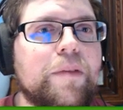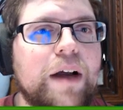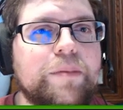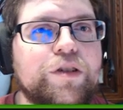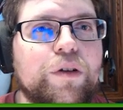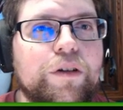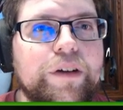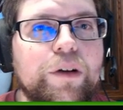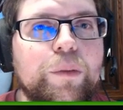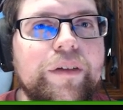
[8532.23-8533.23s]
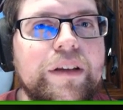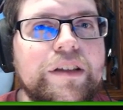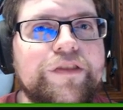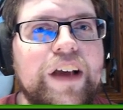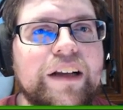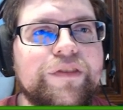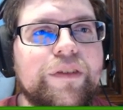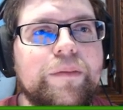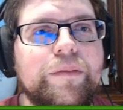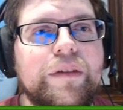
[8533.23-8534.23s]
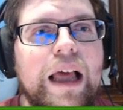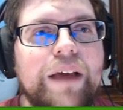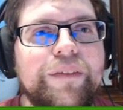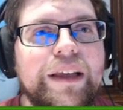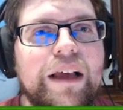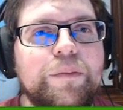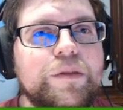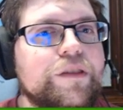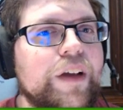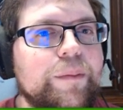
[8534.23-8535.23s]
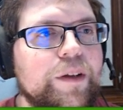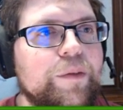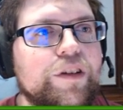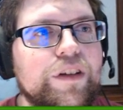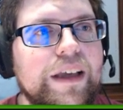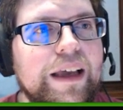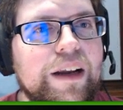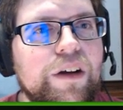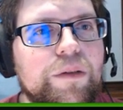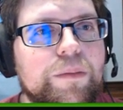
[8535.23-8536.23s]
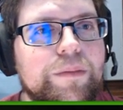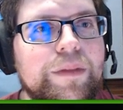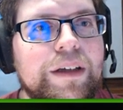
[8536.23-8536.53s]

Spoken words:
Perhaps you're already aware of this fact from having helped your family with cooking at home.